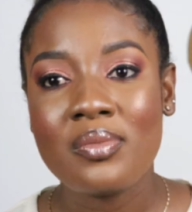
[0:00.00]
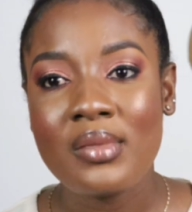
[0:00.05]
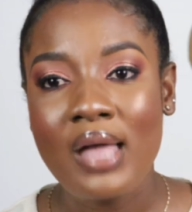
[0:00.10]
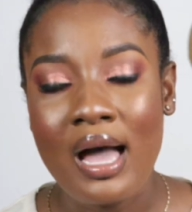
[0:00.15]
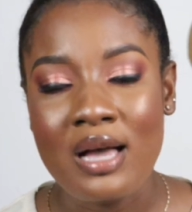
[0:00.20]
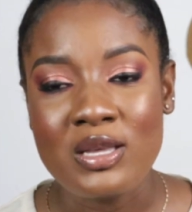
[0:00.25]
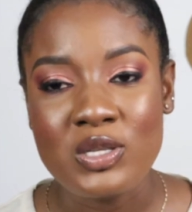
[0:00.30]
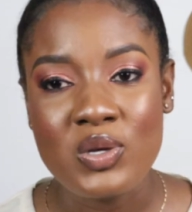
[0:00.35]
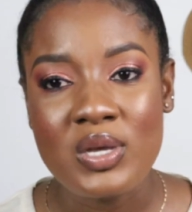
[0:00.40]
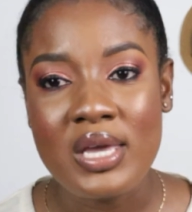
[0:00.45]

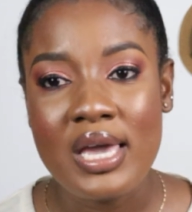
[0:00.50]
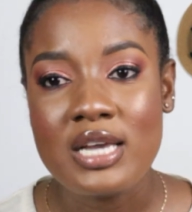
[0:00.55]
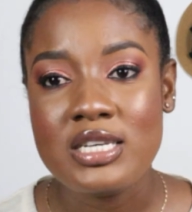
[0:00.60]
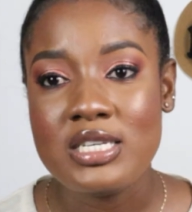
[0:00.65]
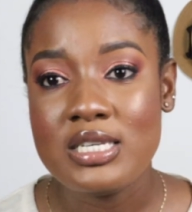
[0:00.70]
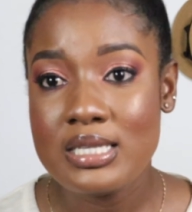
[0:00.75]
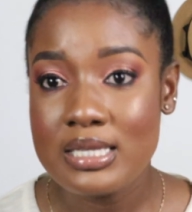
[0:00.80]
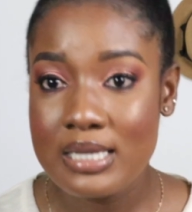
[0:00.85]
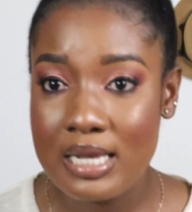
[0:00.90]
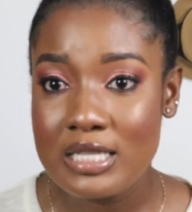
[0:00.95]
And so yeah,
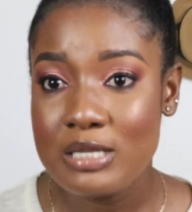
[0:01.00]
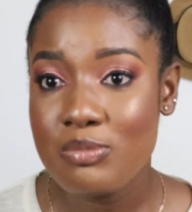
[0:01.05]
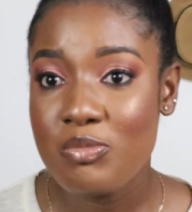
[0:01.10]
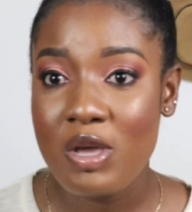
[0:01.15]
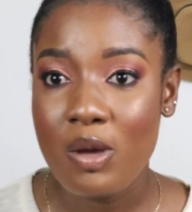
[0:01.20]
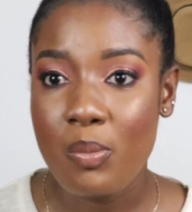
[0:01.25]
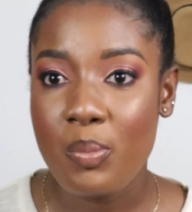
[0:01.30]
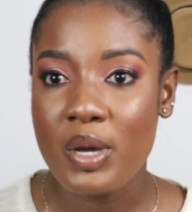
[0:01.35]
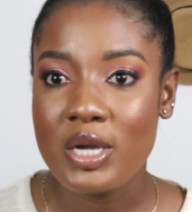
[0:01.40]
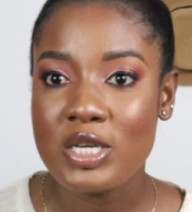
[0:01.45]
she sent
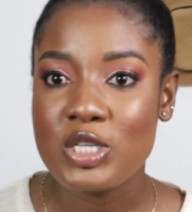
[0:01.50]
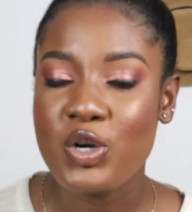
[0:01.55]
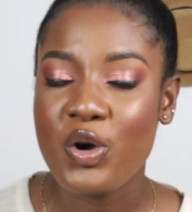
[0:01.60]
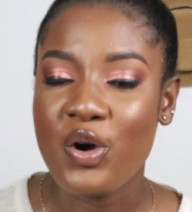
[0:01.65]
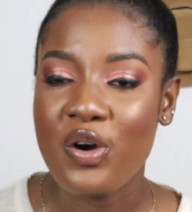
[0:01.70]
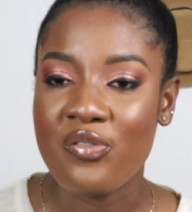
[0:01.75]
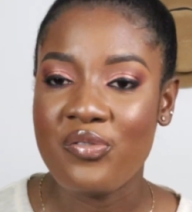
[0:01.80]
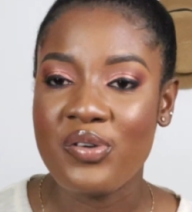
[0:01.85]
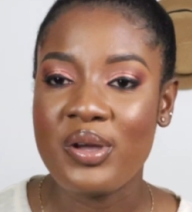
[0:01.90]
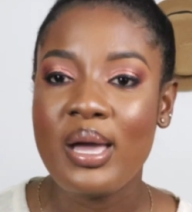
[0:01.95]
me a picture
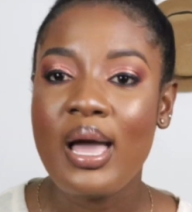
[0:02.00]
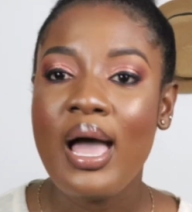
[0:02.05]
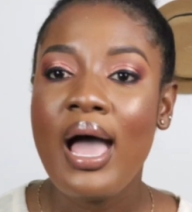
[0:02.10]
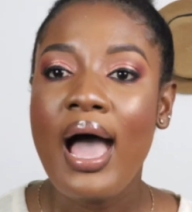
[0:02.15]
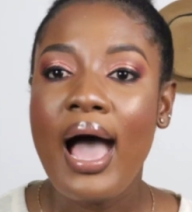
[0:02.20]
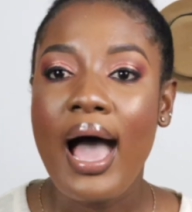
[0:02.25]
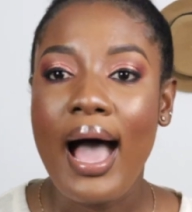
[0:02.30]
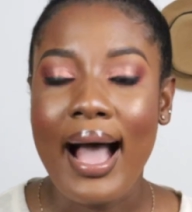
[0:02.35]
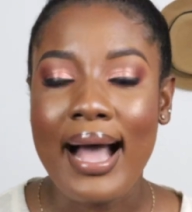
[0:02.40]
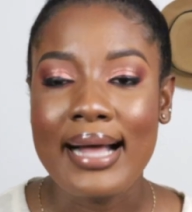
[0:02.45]
of it,
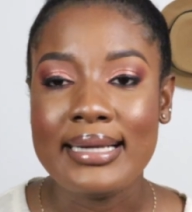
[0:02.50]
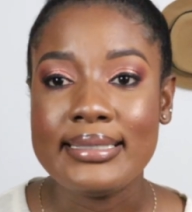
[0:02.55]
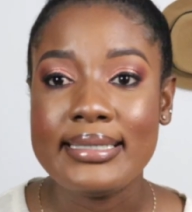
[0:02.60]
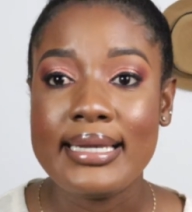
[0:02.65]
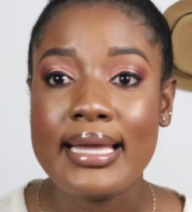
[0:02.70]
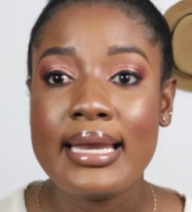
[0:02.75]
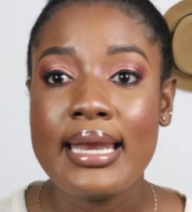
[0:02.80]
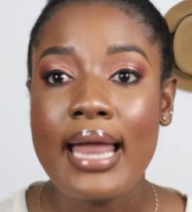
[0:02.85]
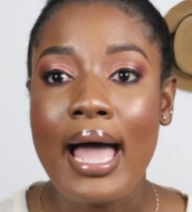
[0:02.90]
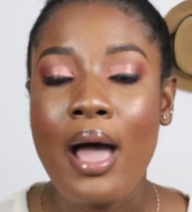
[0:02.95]
and
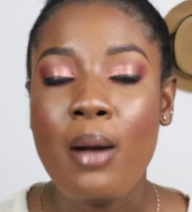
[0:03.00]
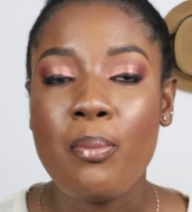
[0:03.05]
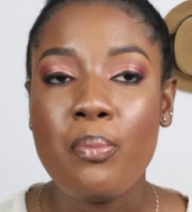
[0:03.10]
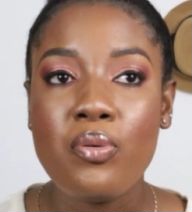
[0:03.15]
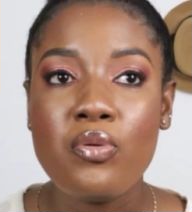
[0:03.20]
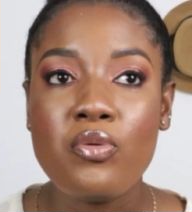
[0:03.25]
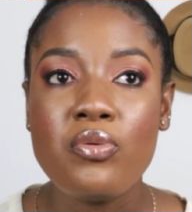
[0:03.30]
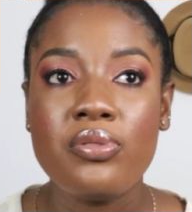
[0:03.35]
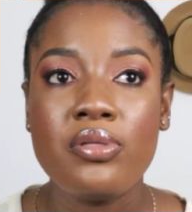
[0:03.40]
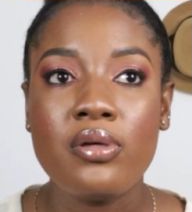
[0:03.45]
then I
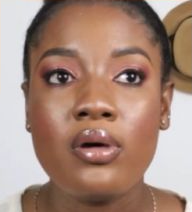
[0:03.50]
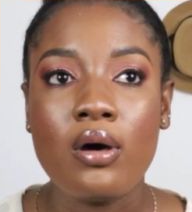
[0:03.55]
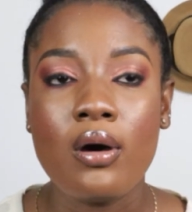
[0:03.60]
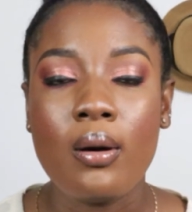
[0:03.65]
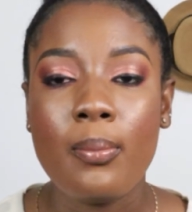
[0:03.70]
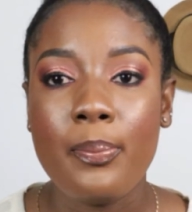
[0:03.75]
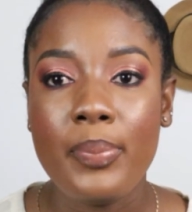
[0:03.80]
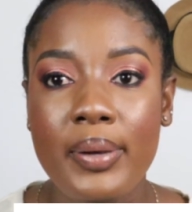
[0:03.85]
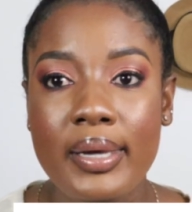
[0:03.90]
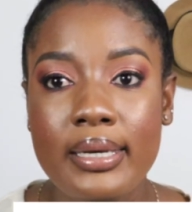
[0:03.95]
put
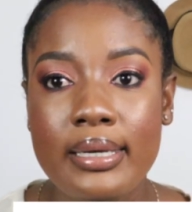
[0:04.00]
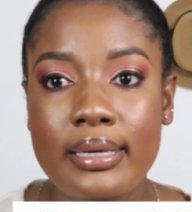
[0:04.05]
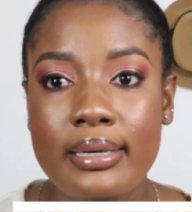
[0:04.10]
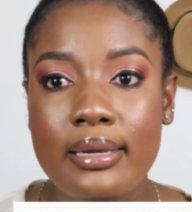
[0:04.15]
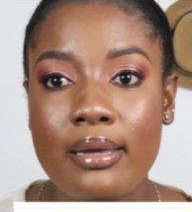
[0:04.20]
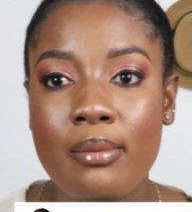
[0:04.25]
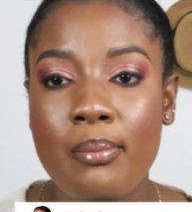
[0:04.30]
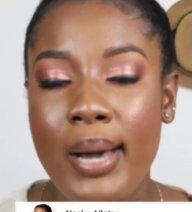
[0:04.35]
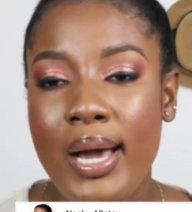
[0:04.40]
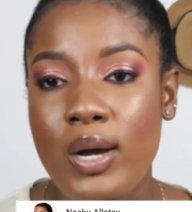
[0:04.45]
the pin
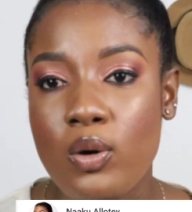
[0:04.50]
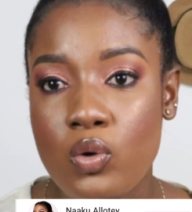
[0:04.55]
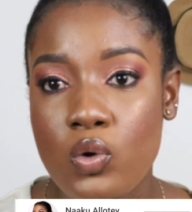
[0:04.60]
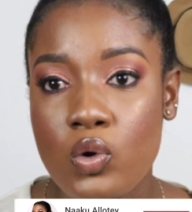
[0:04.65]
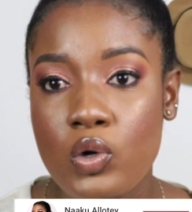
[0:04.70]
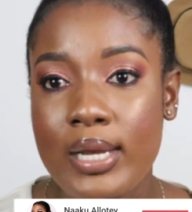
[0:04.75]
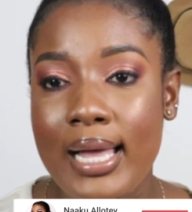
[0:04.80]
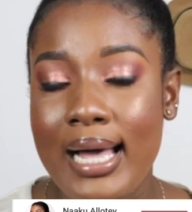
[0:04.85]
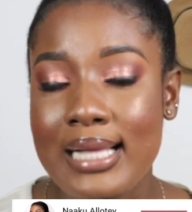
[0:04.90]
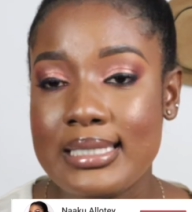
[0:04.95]
in my
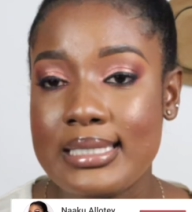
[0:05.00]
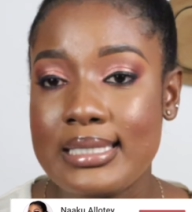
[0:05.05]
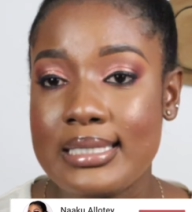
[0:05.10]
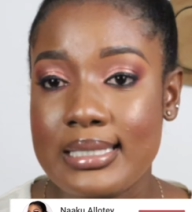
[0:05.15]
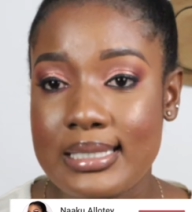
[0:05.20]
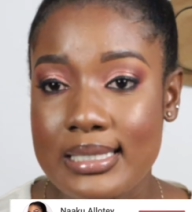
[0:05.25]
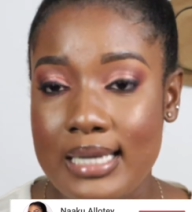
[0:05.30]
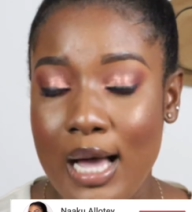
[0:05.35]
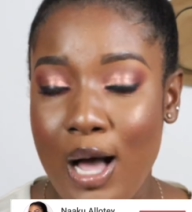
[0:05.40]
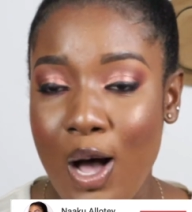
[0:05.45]
Google
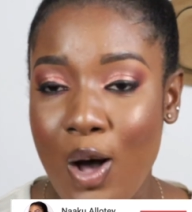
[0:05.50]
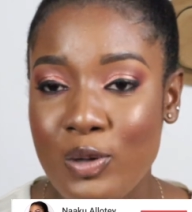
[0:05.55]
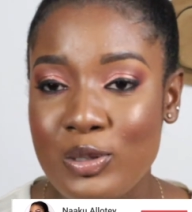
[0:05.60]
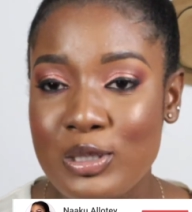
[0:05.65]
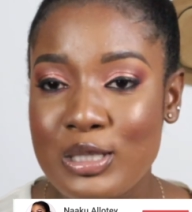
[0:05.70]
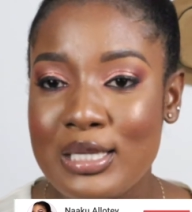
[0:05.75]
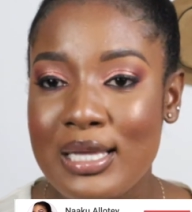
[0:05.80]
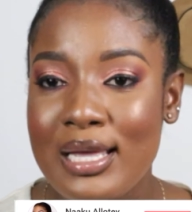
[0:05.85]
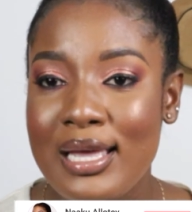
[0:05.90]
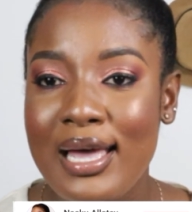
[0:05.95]
AdSense
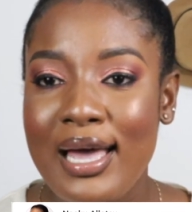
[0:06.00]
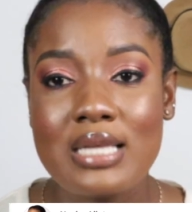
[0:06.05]
account.